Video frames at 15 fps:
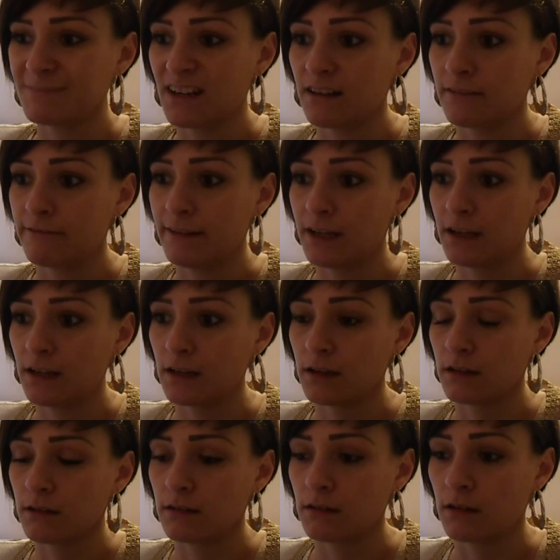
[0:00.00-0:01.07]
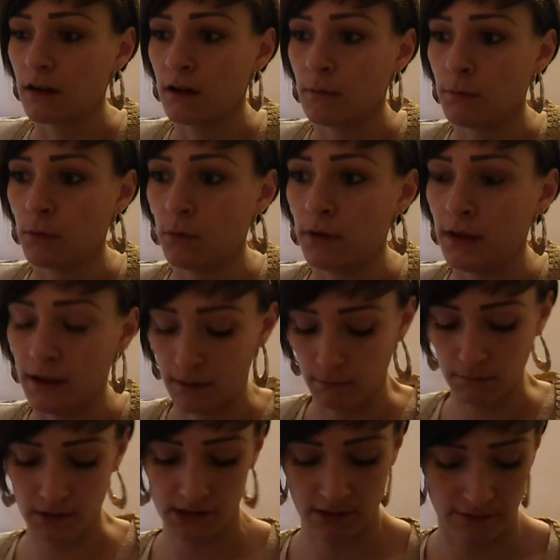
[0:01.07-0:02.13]
I think I bought
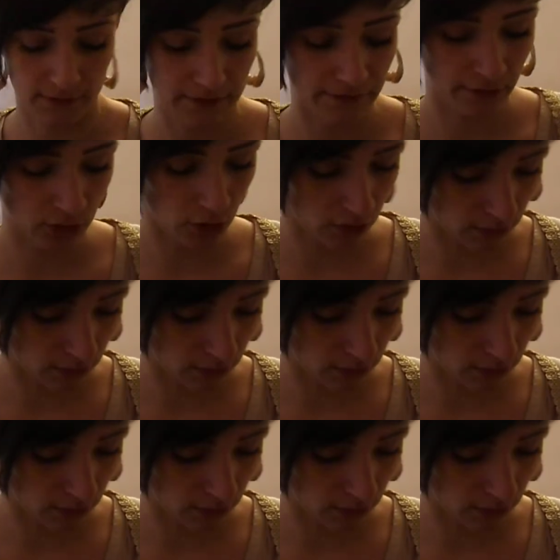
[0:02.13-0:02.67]
him, I don't know if I've even